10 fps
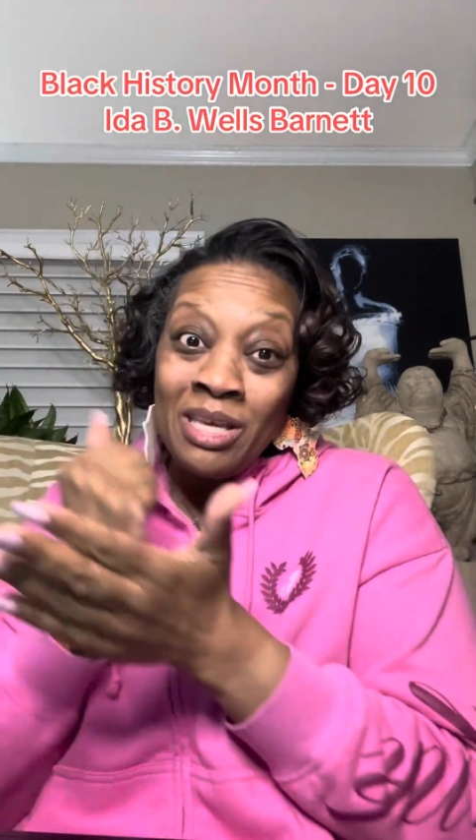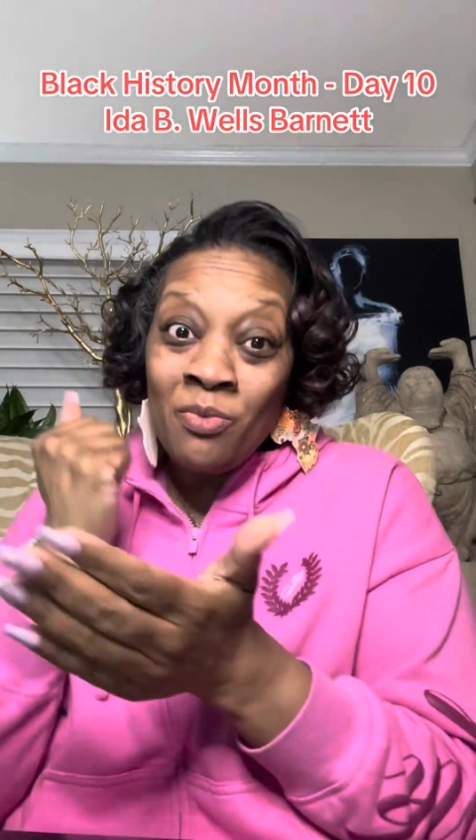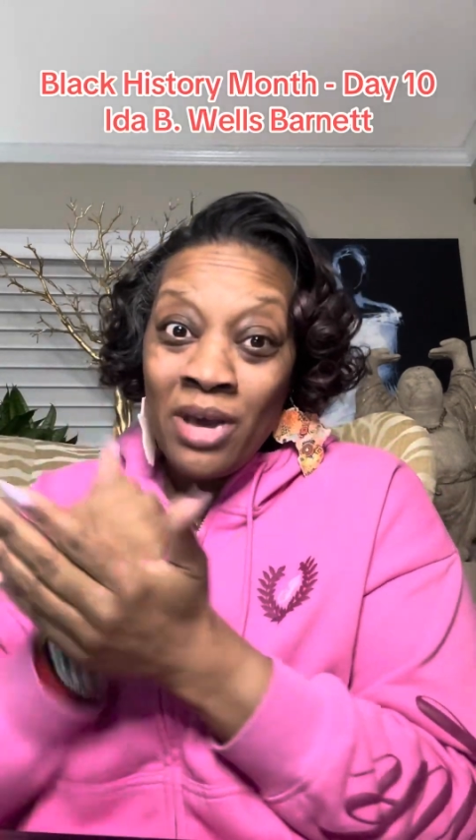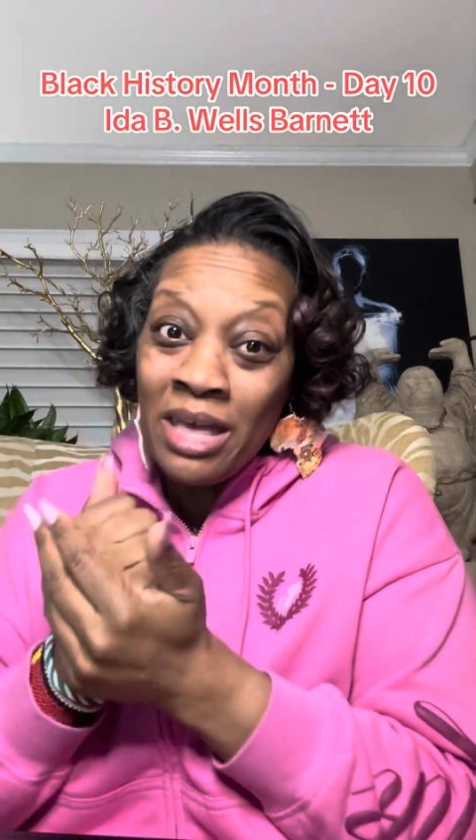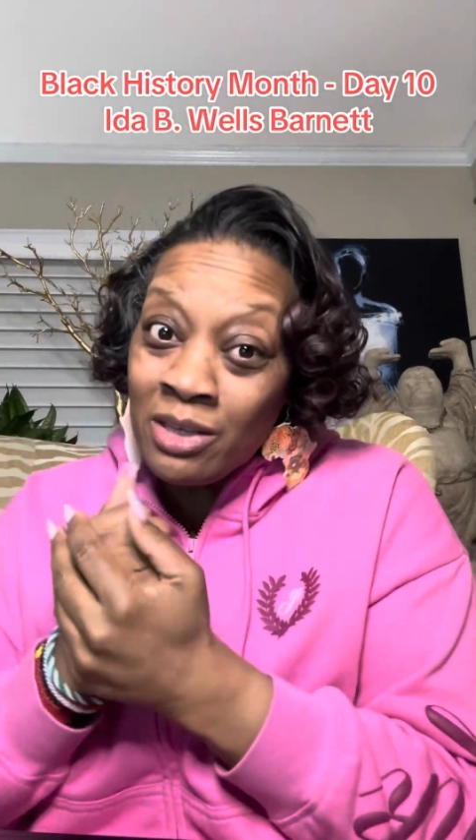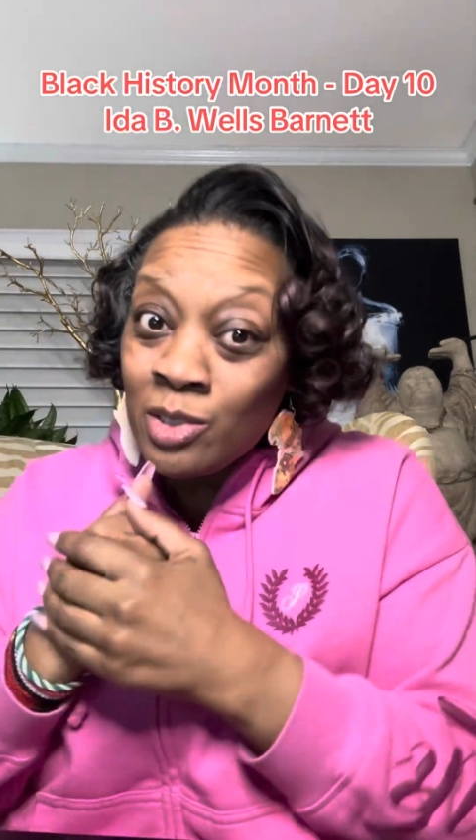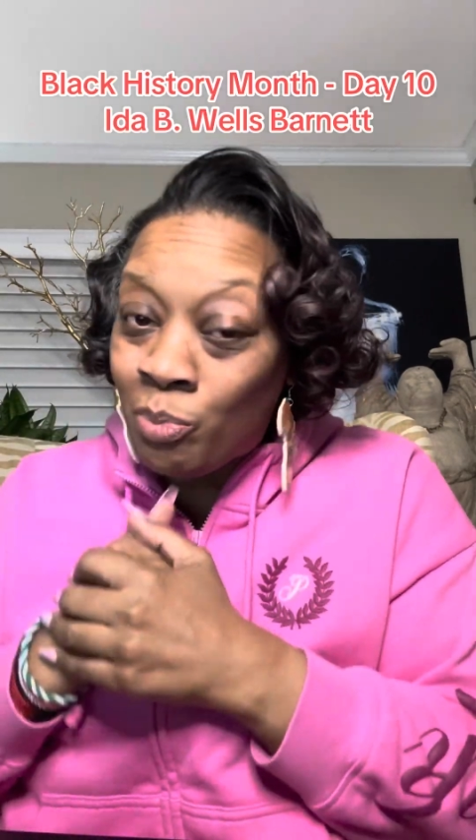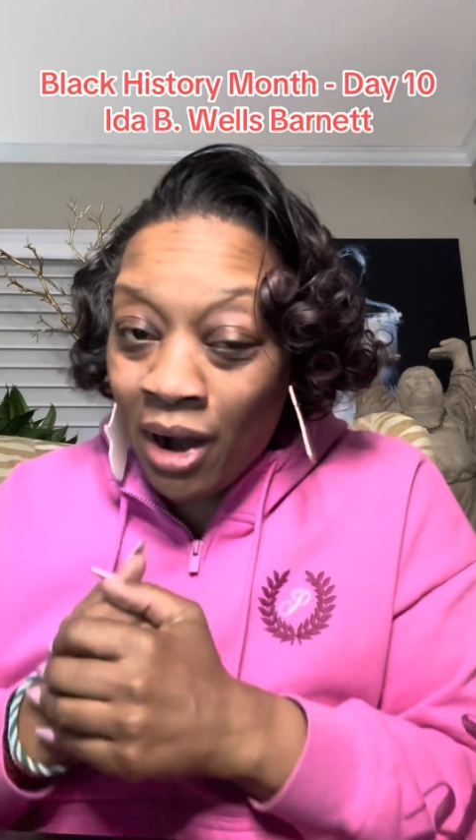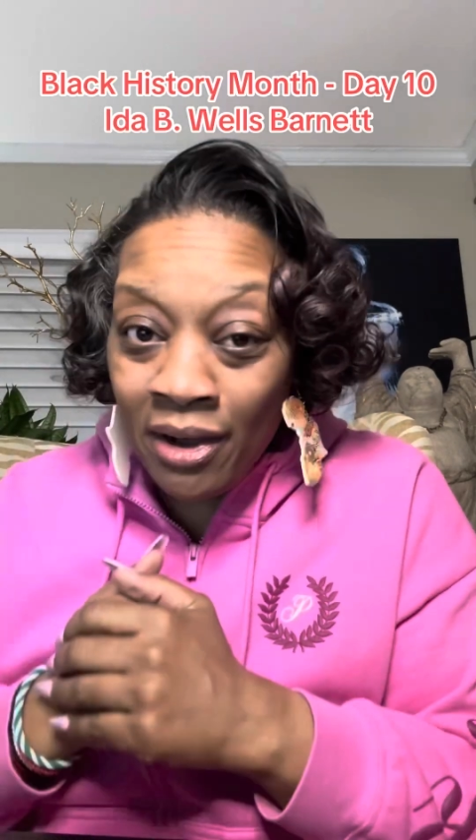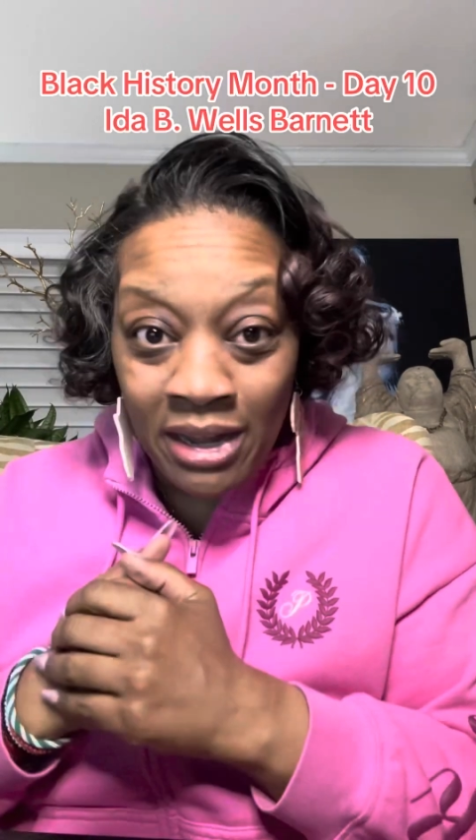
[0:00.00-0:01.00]

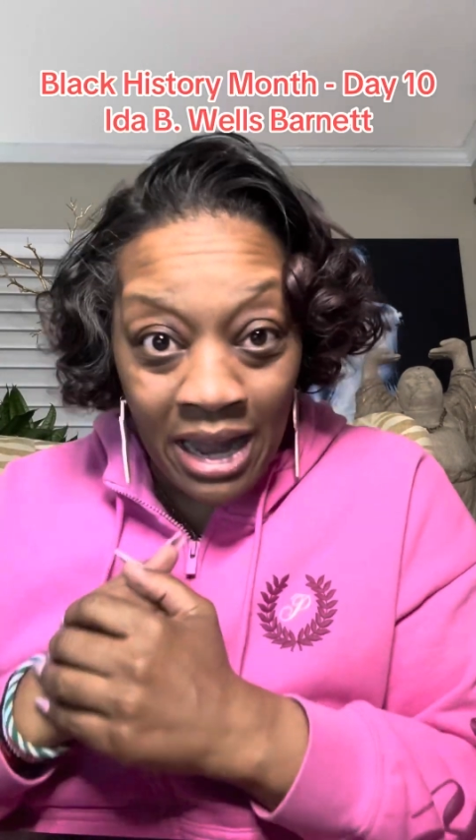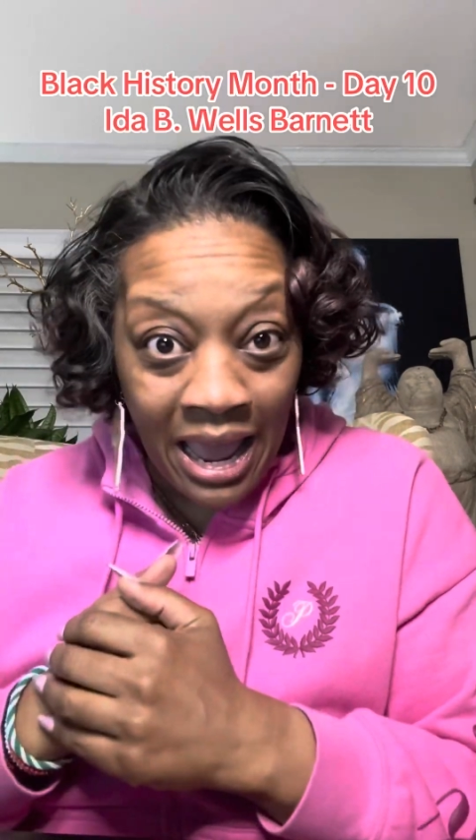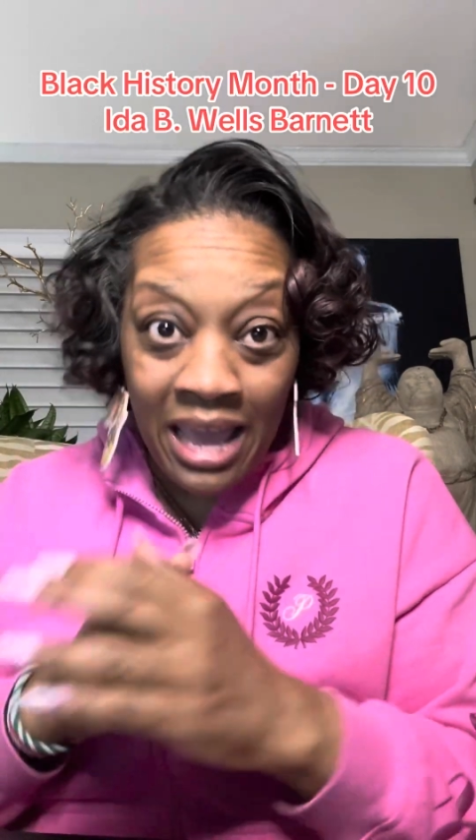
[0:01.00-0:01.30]
Wells-Barnett.